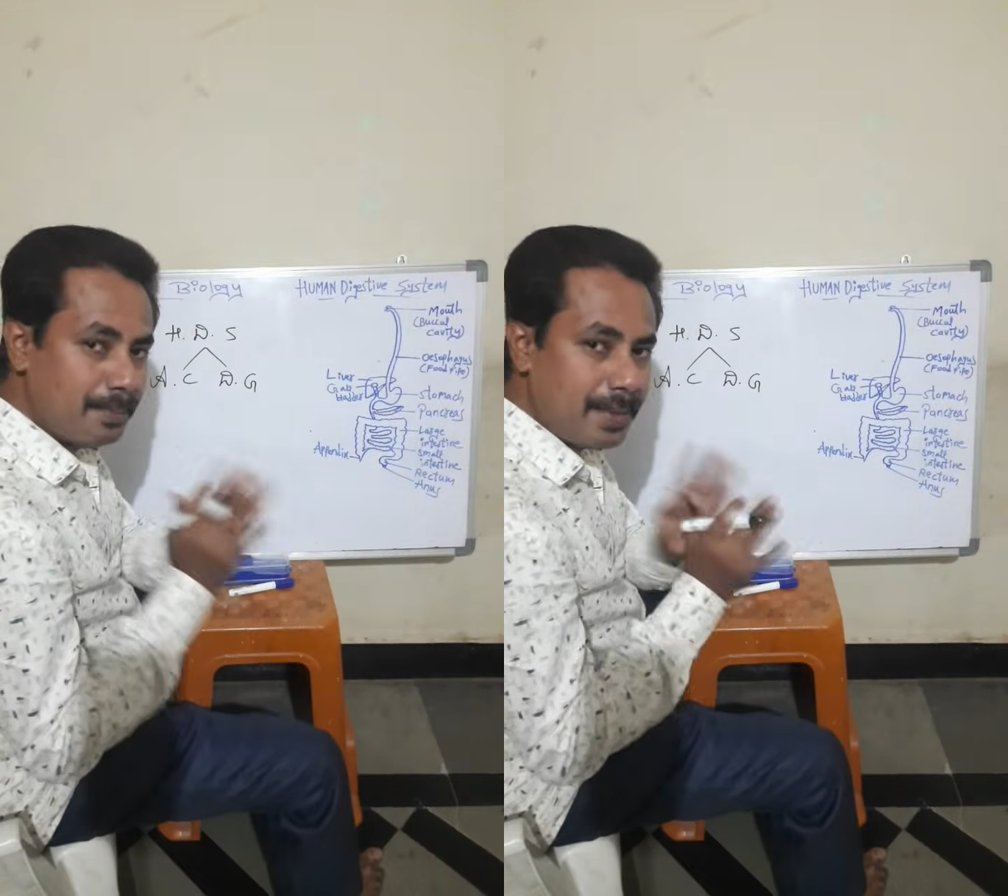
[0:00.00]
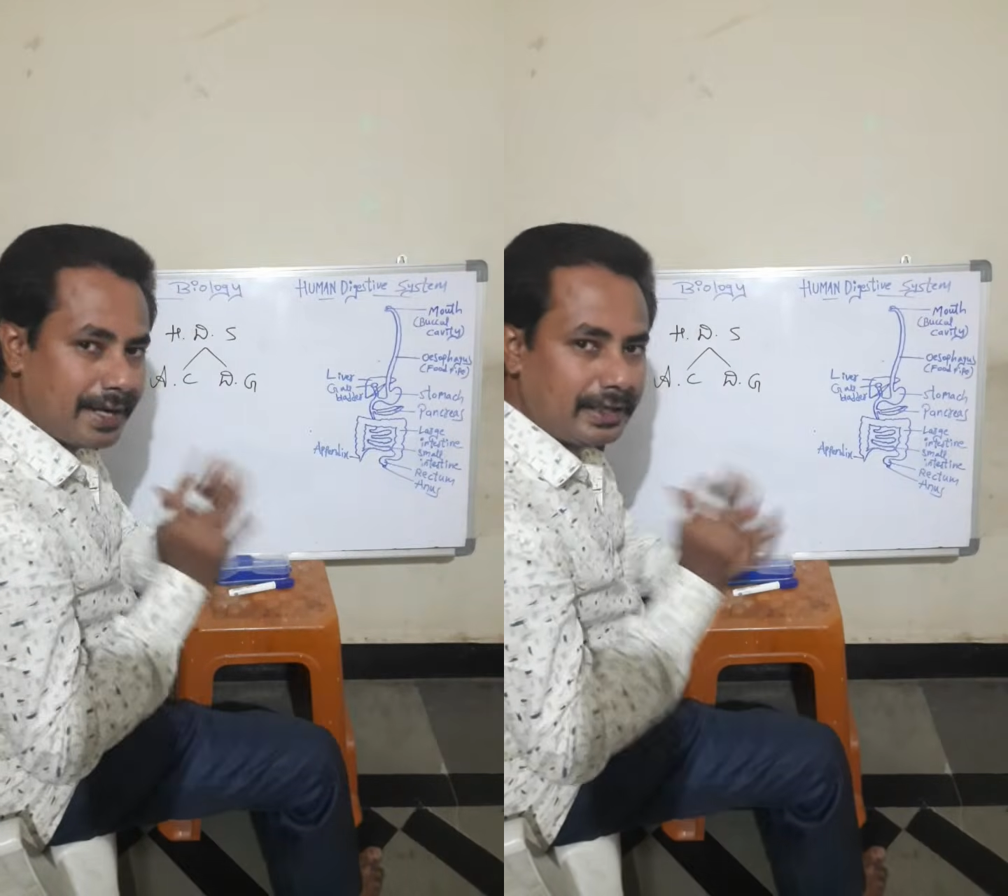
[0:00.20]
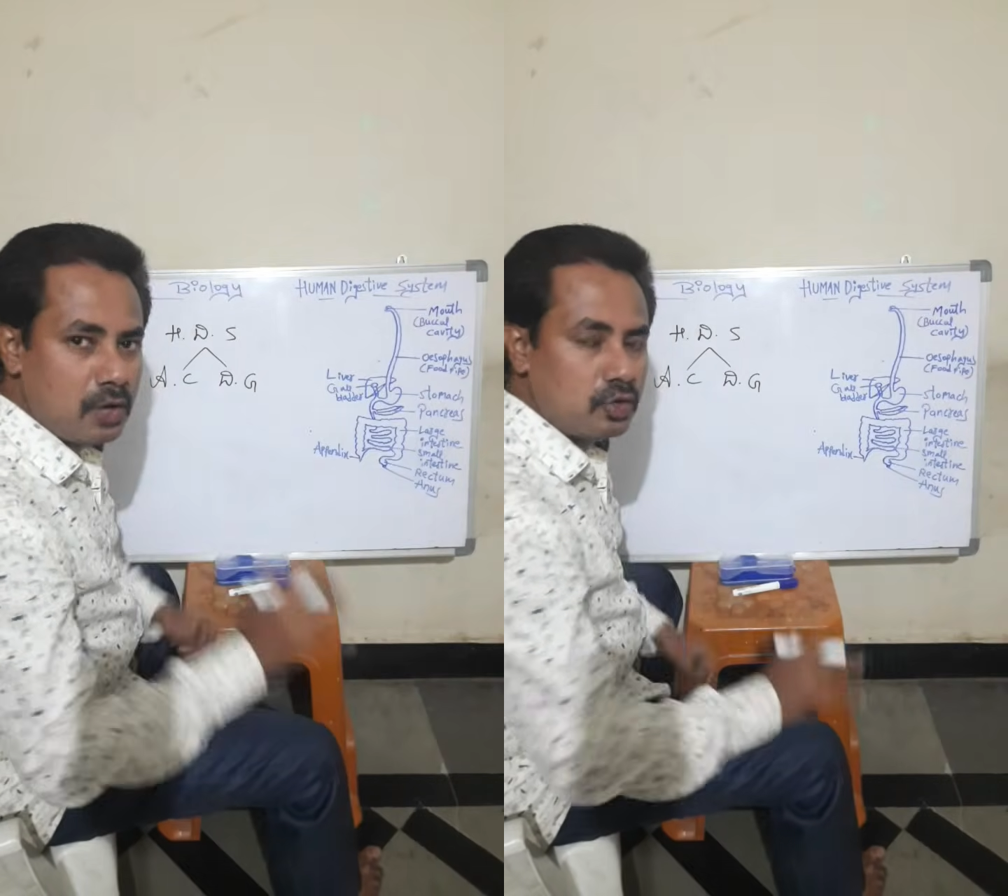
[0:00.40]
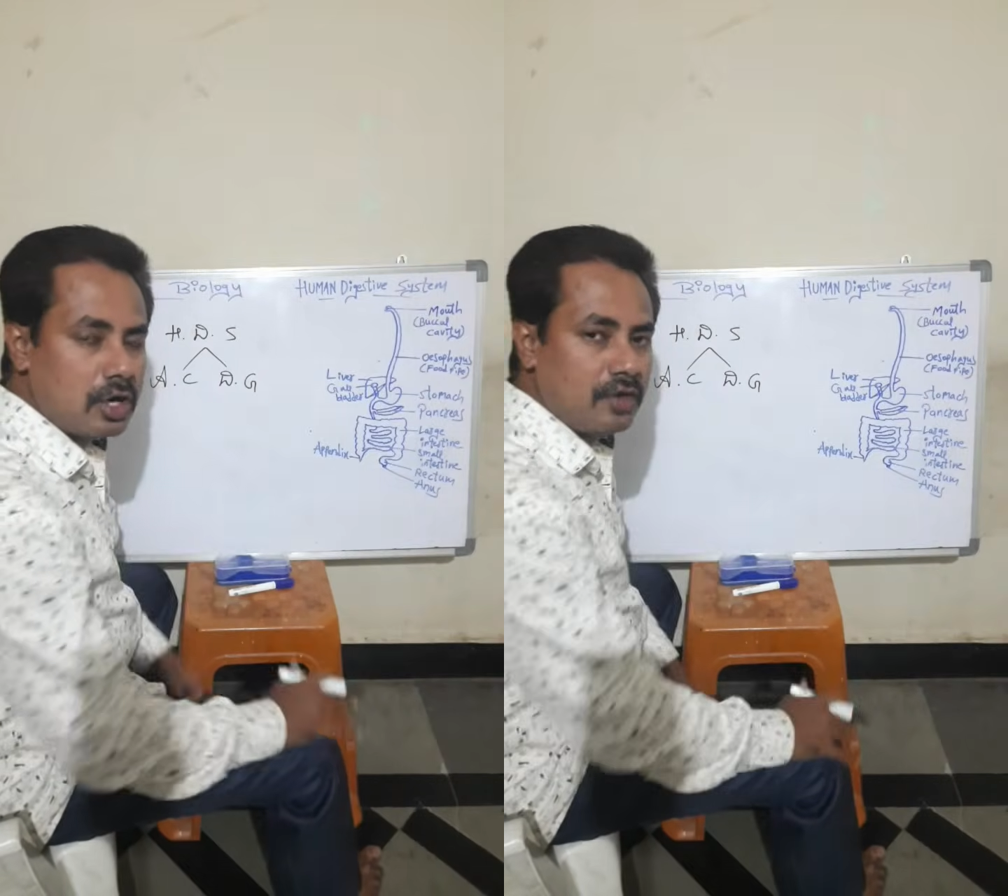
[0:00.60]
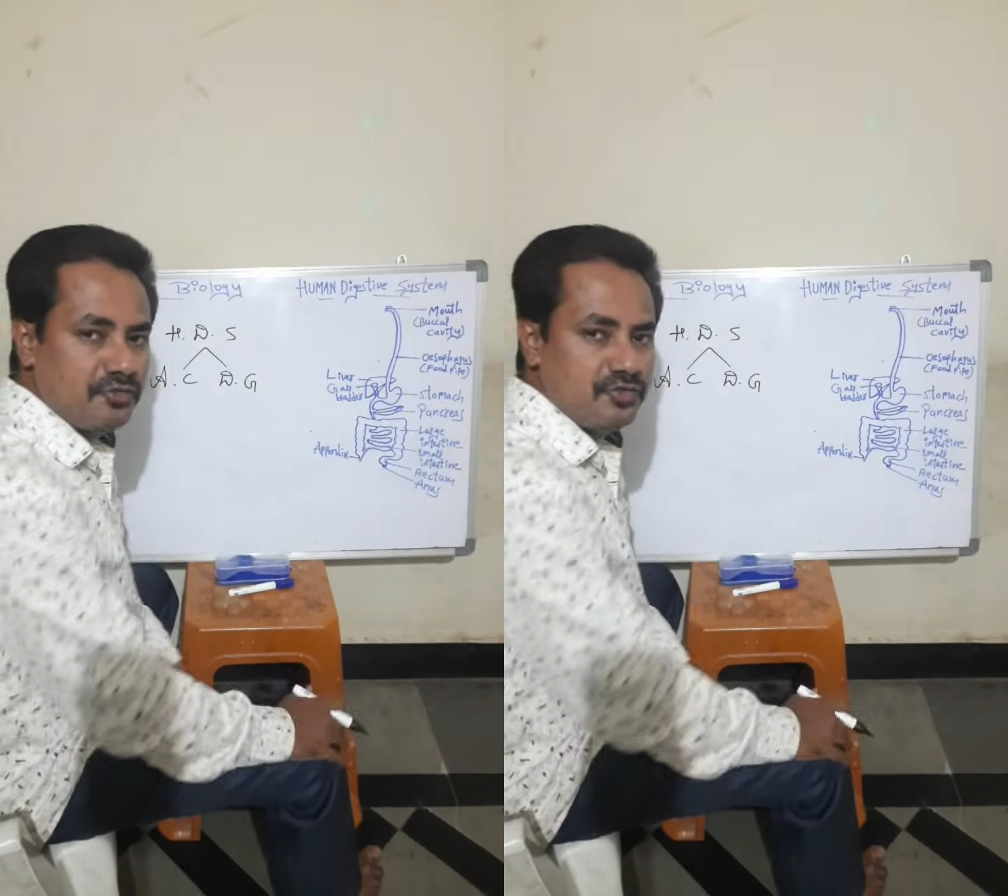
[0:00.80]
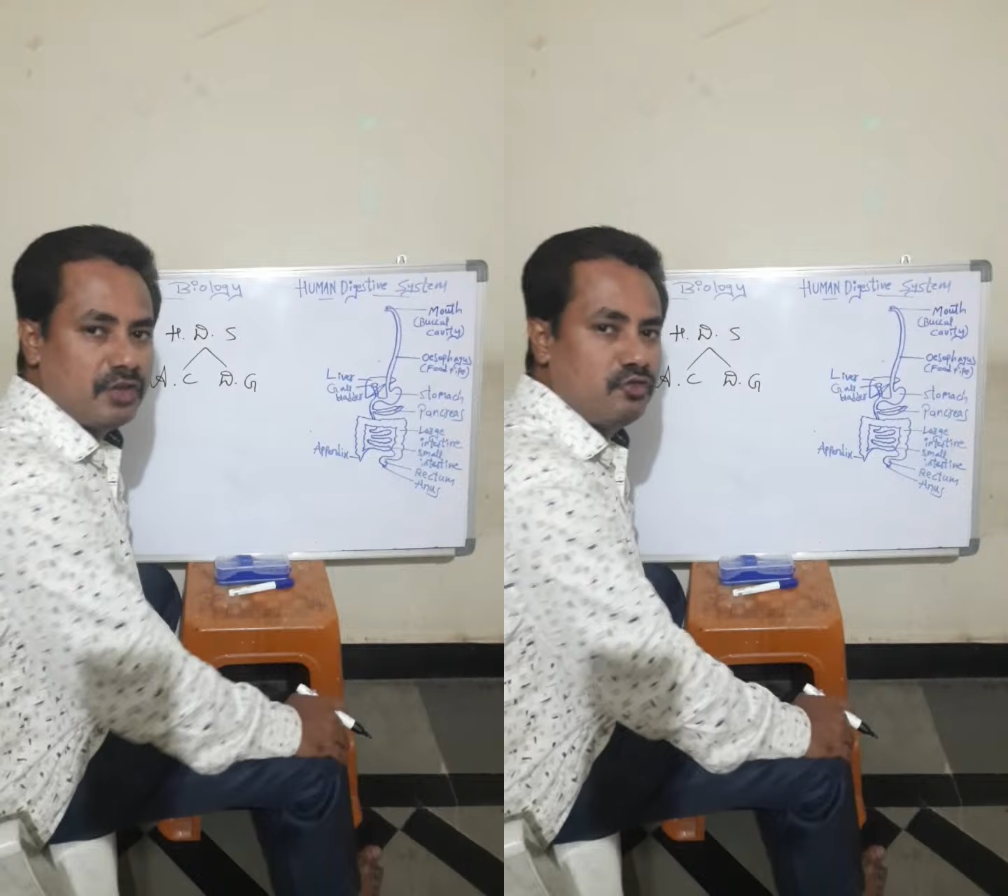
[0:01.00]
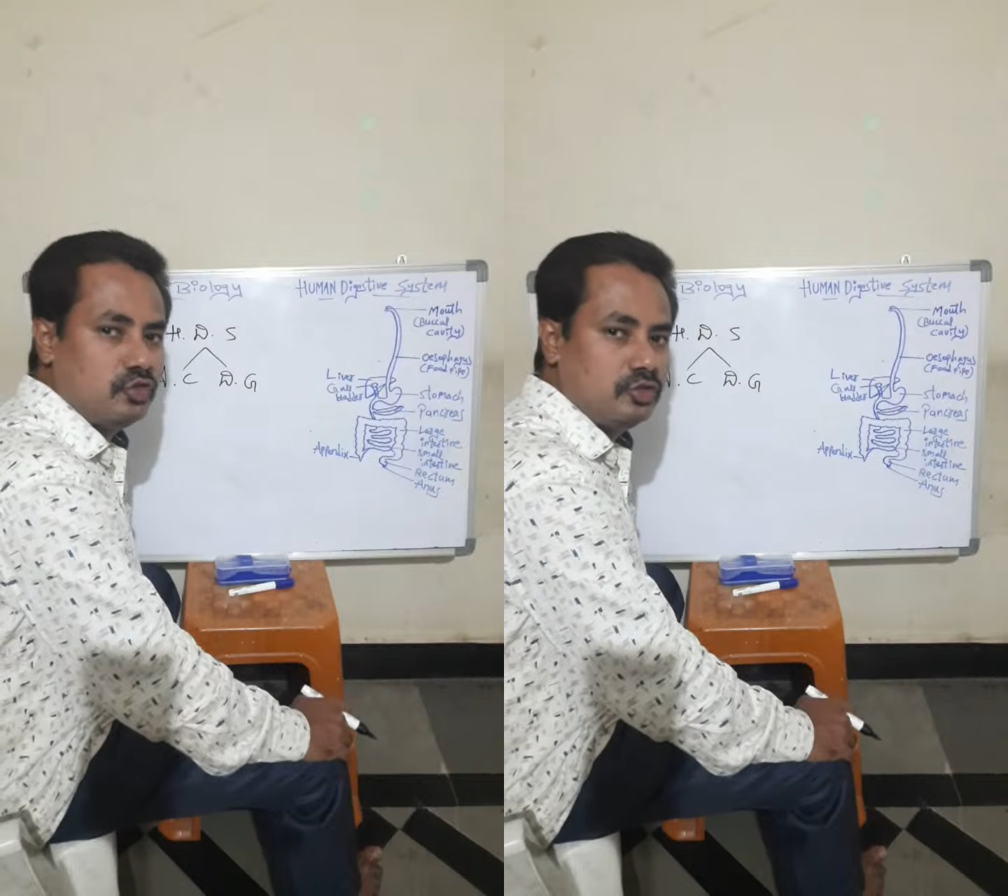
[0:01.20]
breakdown of the food.